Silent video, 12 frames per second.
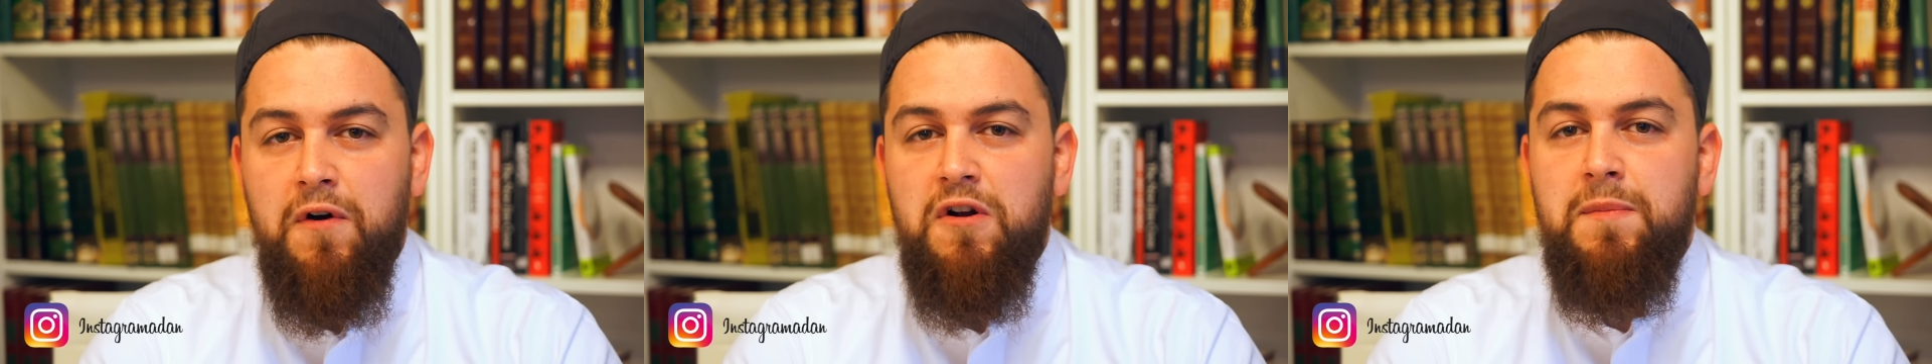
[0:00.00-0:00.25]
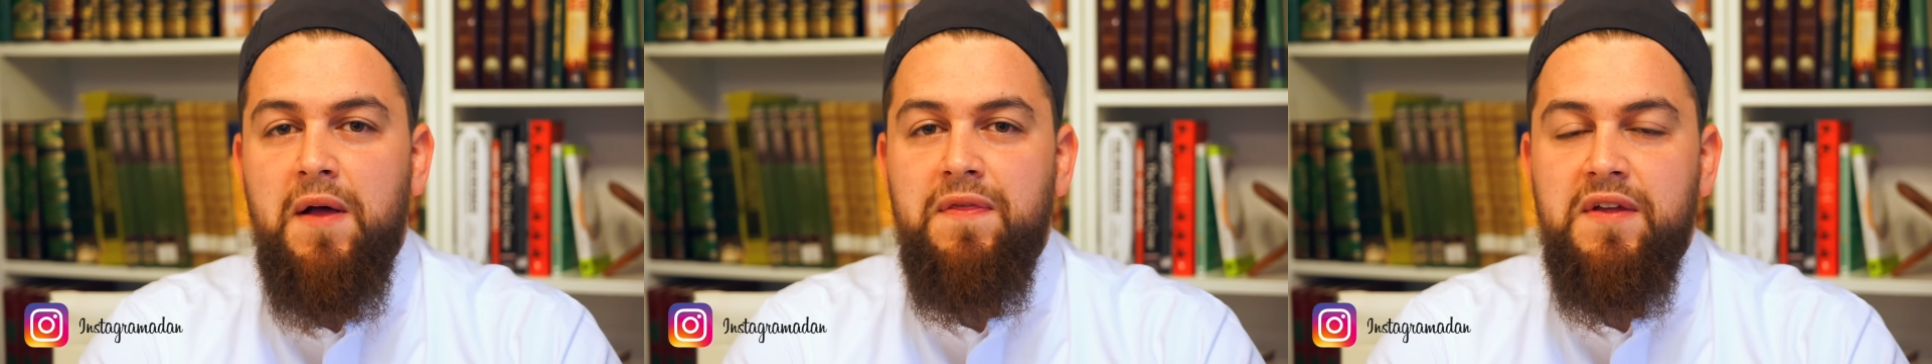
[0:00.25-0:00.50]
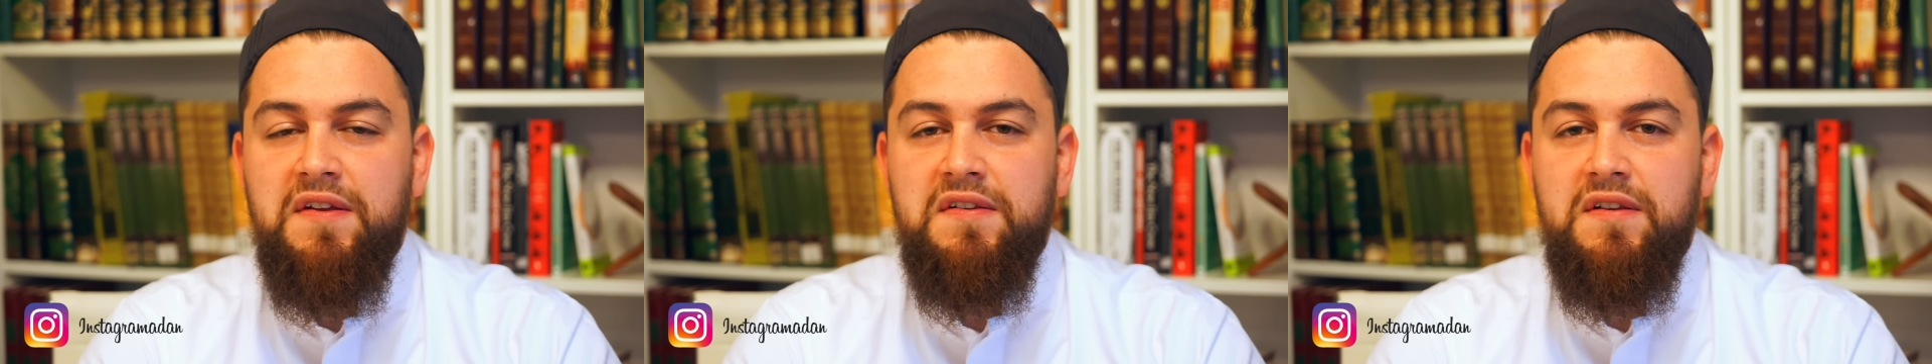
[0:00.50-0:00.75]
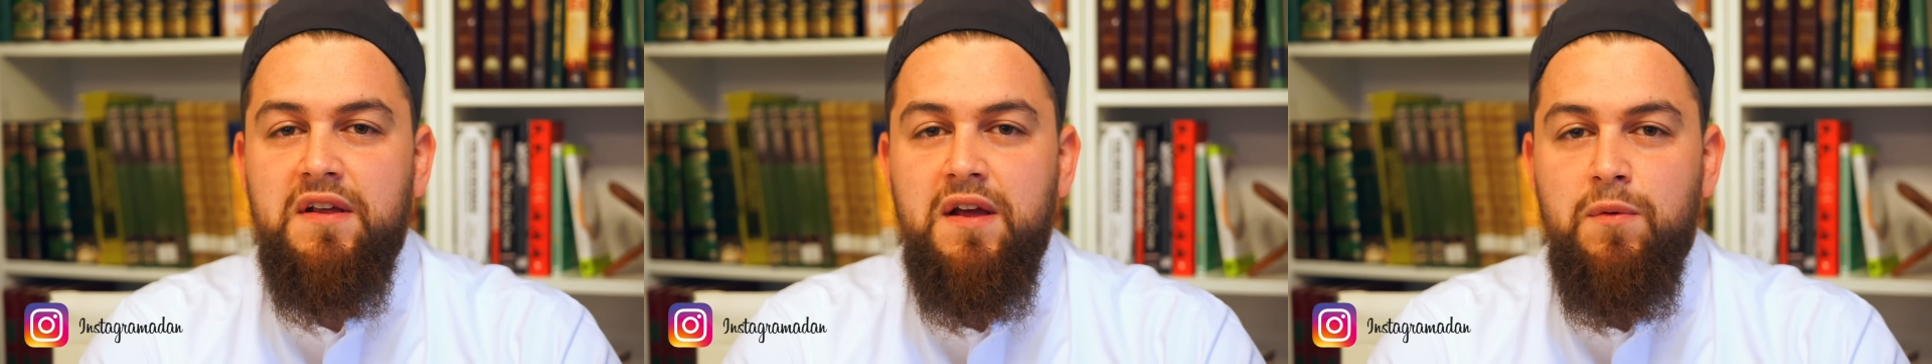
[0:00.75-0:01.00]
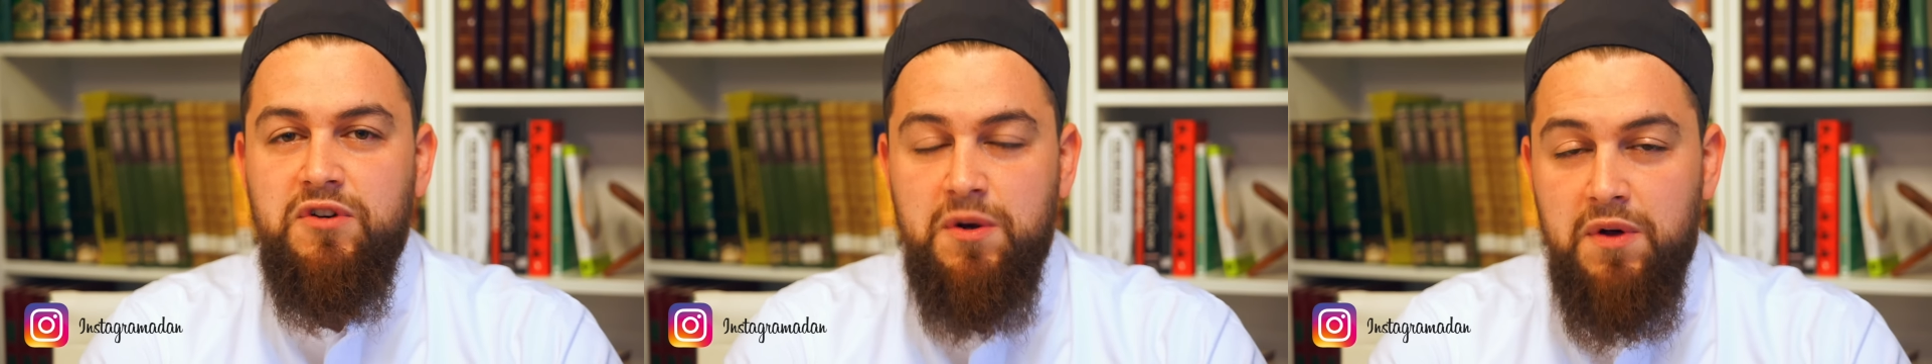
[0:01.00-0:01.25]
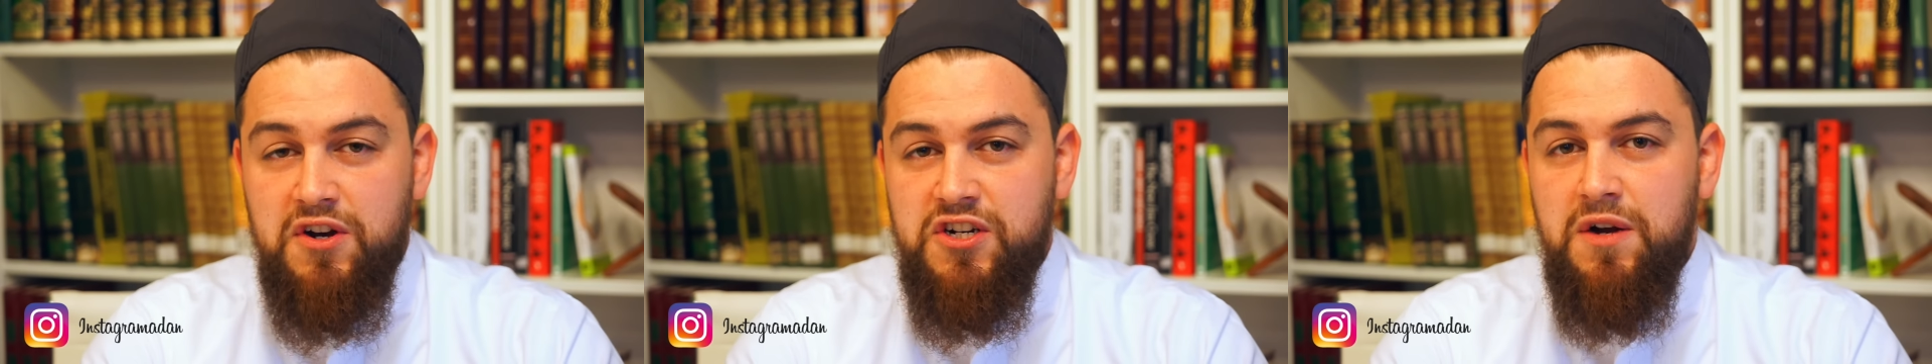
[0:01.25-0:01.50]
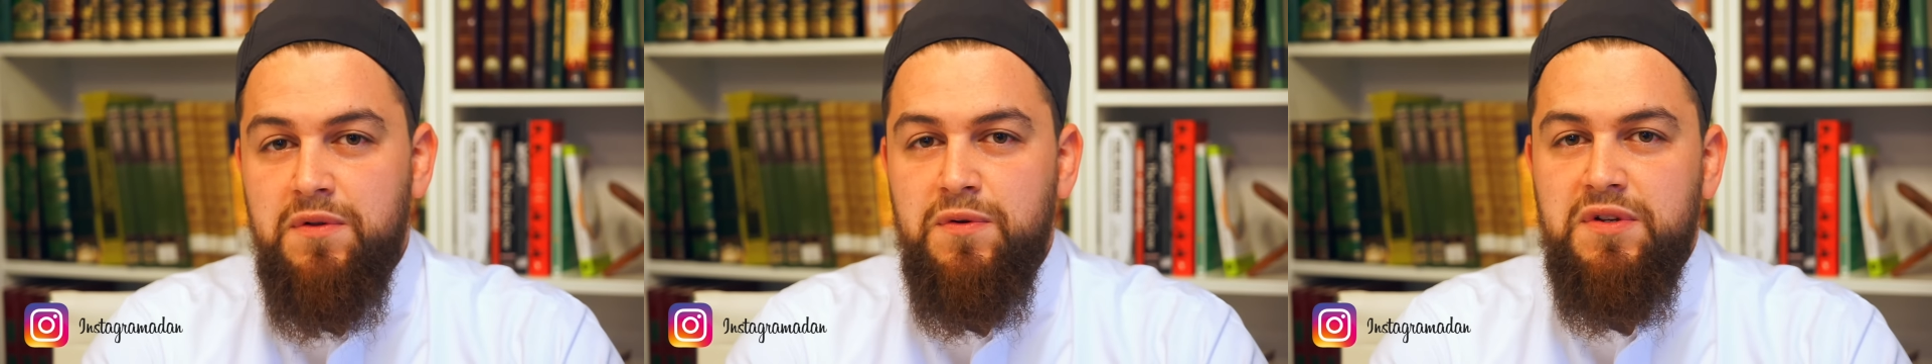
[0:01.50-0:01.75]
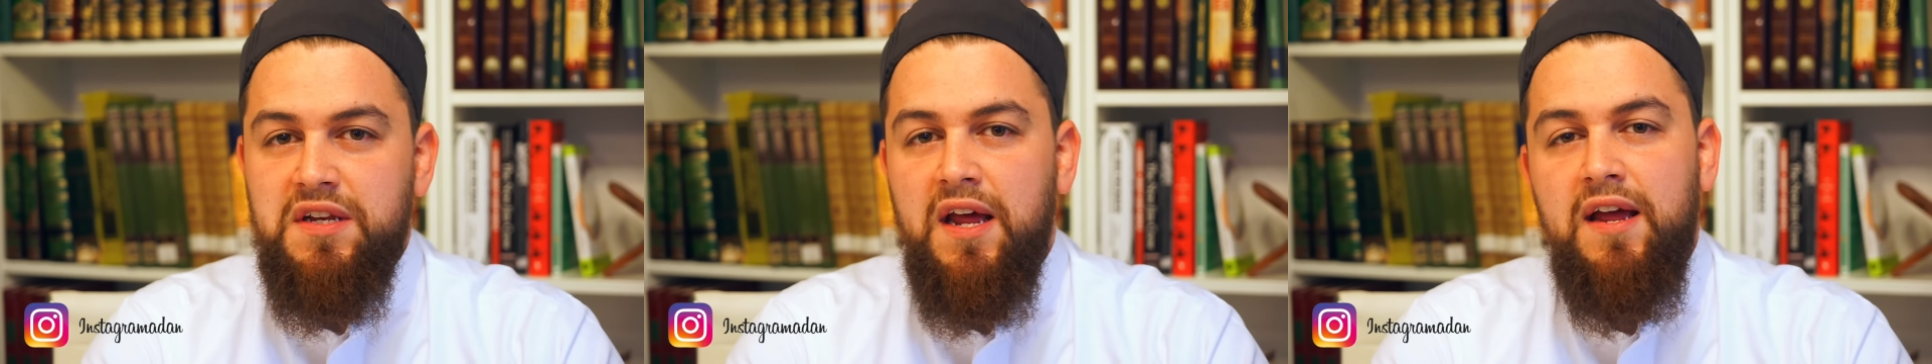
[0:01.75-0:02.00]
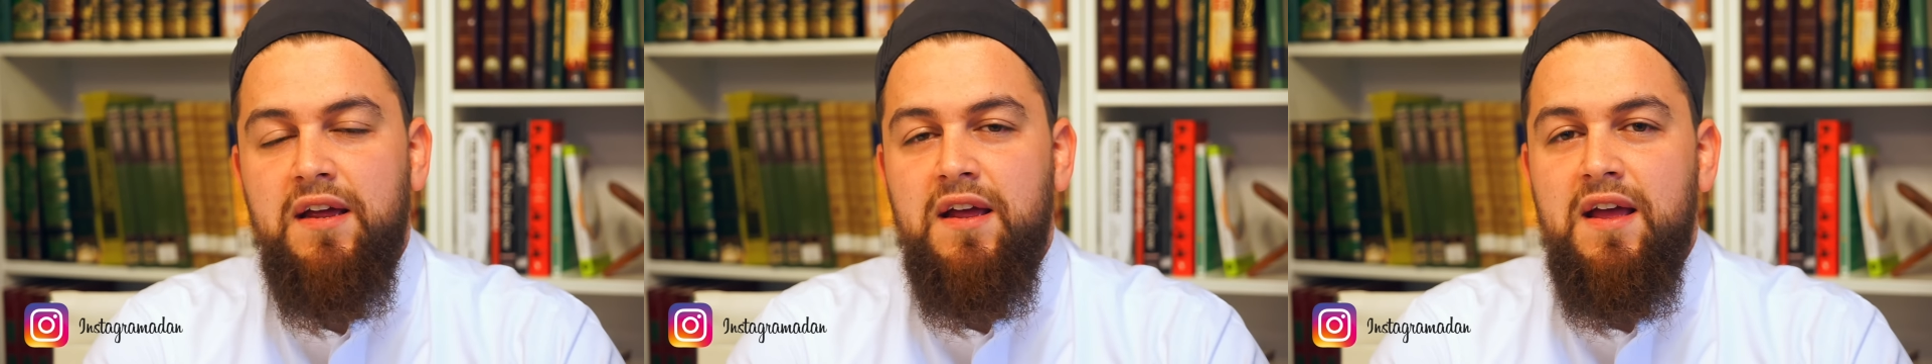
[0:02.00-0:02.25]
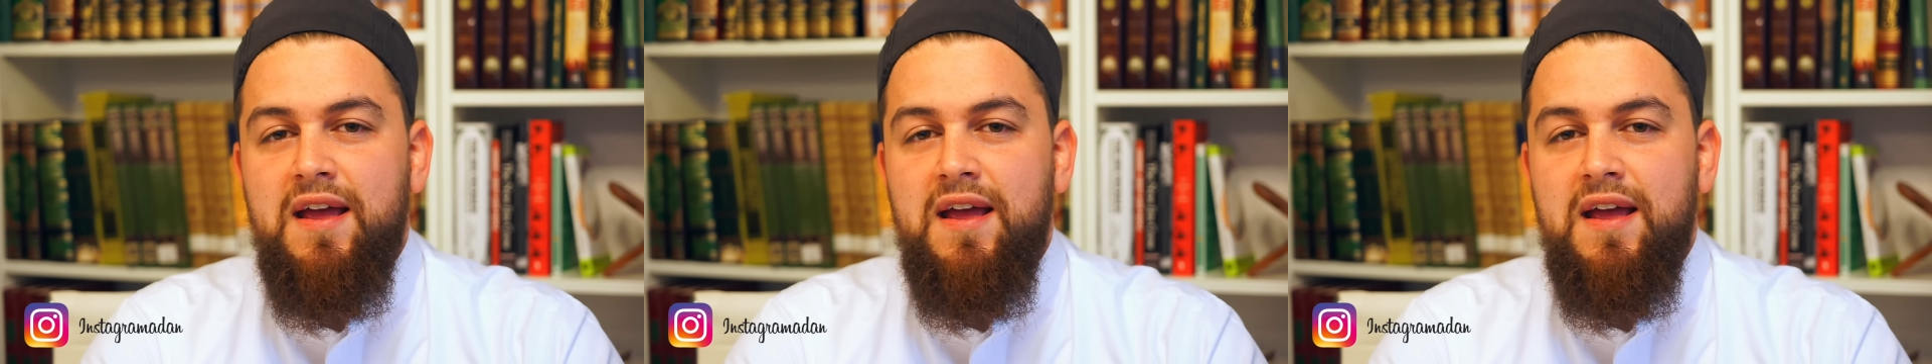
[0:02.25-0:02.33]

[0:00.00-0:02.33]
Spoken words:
heard about this, which I want to share with you today,